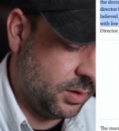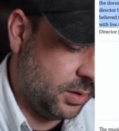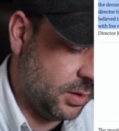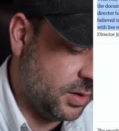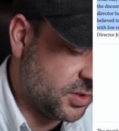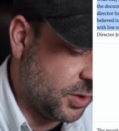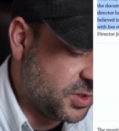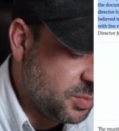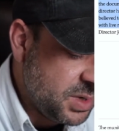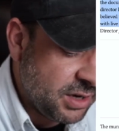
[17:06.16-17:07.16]
So
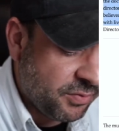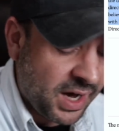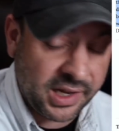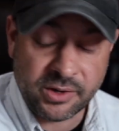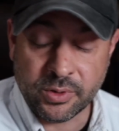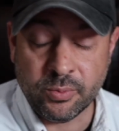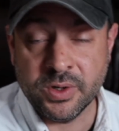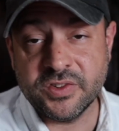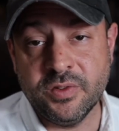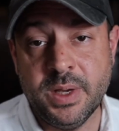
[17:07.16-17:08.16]
to me, if Hollywood
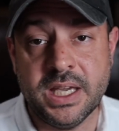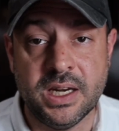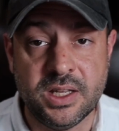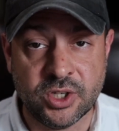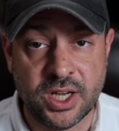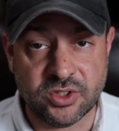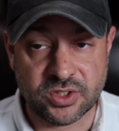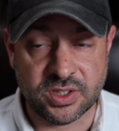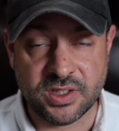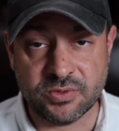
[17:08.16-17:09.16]
wants to make any changes
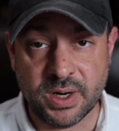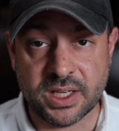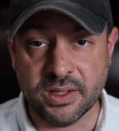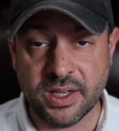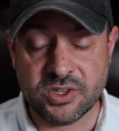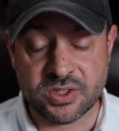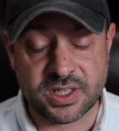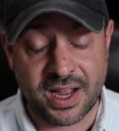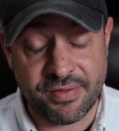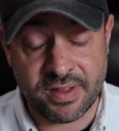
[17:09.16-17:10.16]
to these regulations,
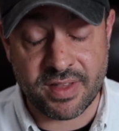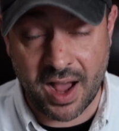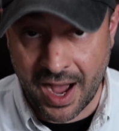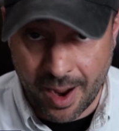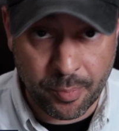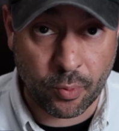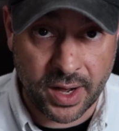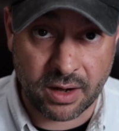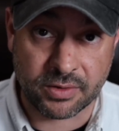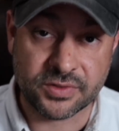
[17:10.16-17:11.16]
I think the
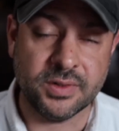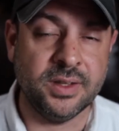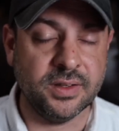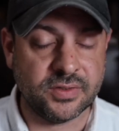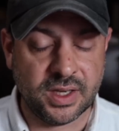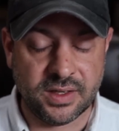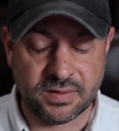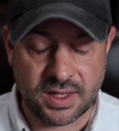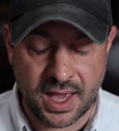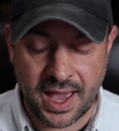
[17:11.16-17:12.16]
operators, in this case,
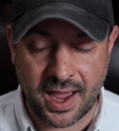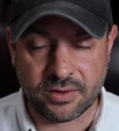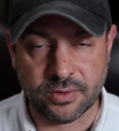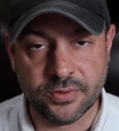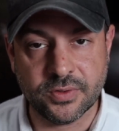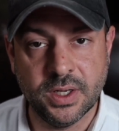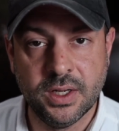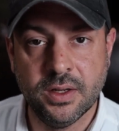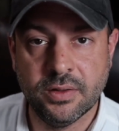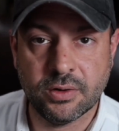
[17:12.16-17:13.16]
the actors
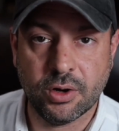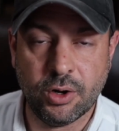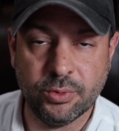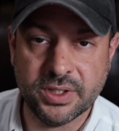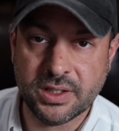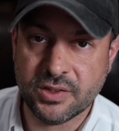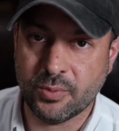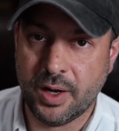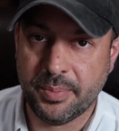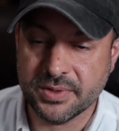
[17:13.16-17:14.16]
that are holding these
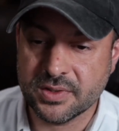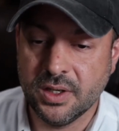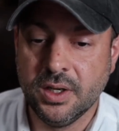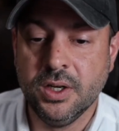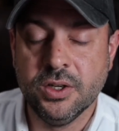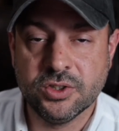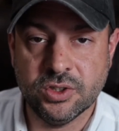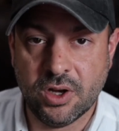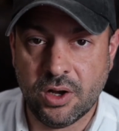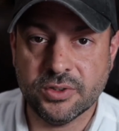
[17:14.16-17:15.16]
weapons,
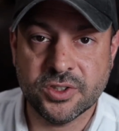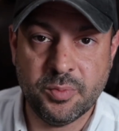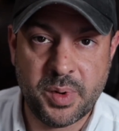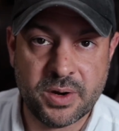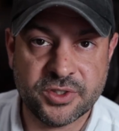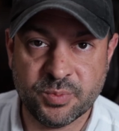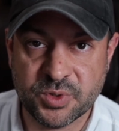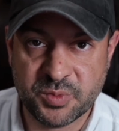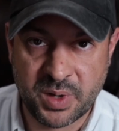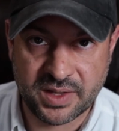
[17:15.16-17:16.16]
should also bear some
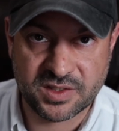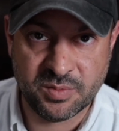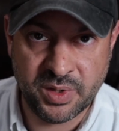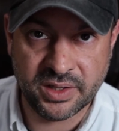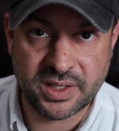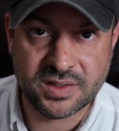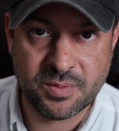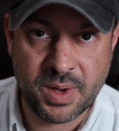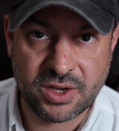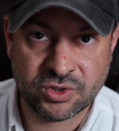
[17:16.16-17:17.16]
responsibility to
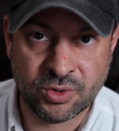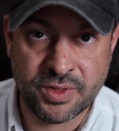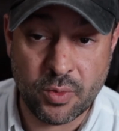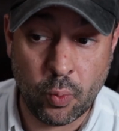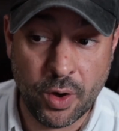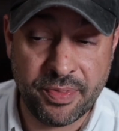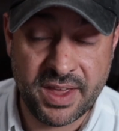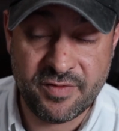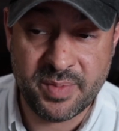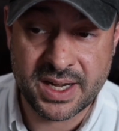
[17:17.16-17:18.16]
make sure that what
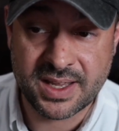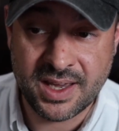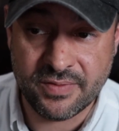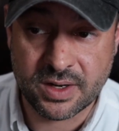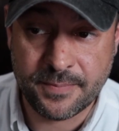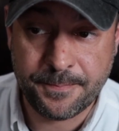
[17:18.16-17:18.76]
they've been given